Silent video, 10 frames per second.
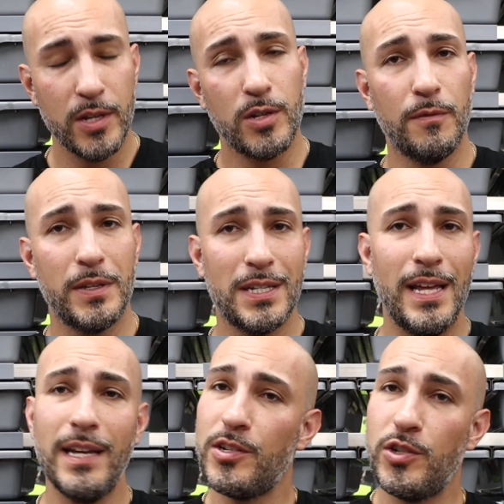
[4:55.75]
So if the
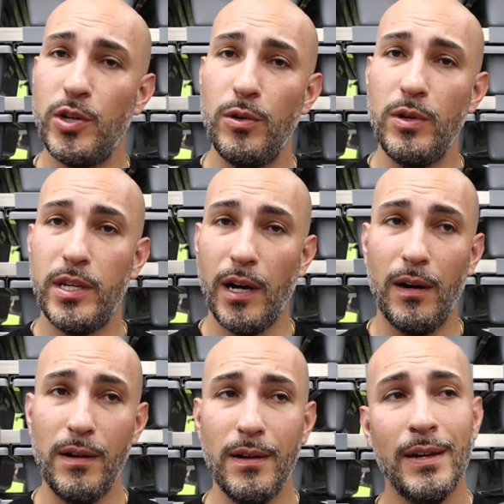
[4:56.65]
snake is too
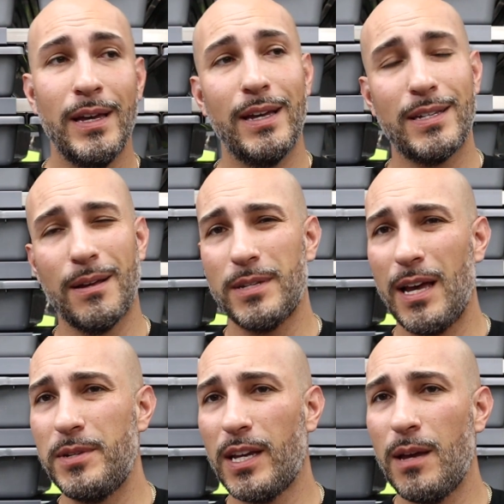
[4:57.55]
young,
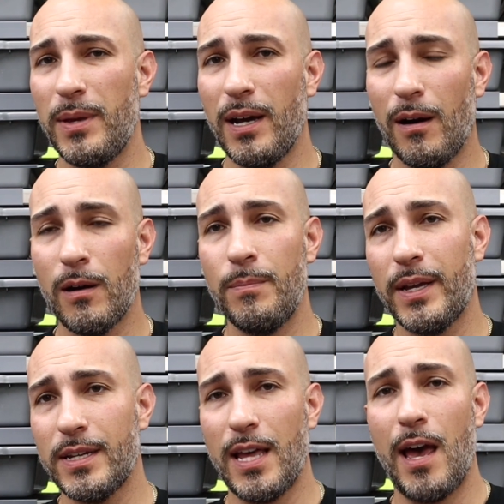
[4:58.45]
sometimes it can be hard
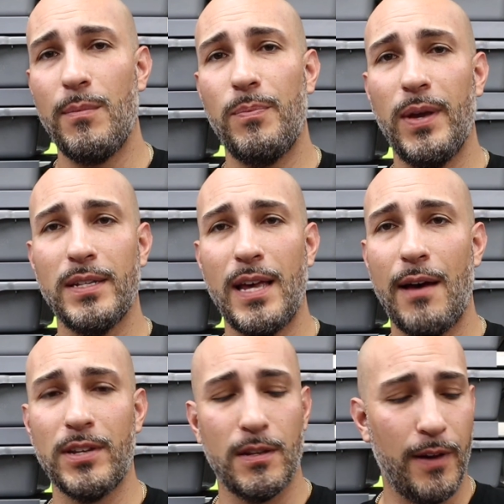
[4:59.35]
because the hemipenes
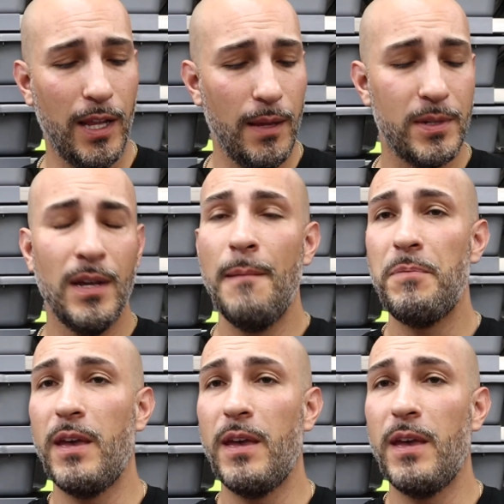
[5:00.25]
haven't developed.